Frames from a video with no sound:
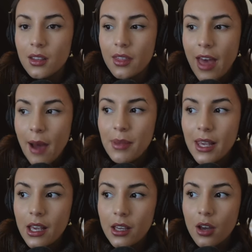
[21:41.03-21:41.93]
that
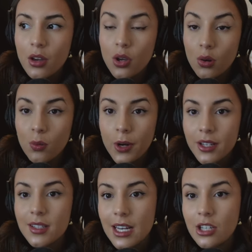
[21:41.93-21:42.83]
being your
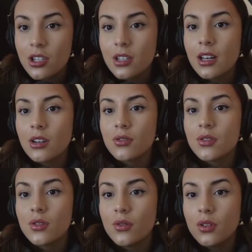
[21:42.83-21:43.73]
workstation and
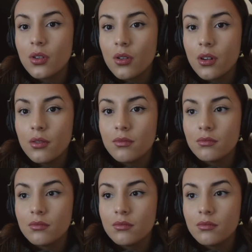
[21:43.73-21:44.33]
also your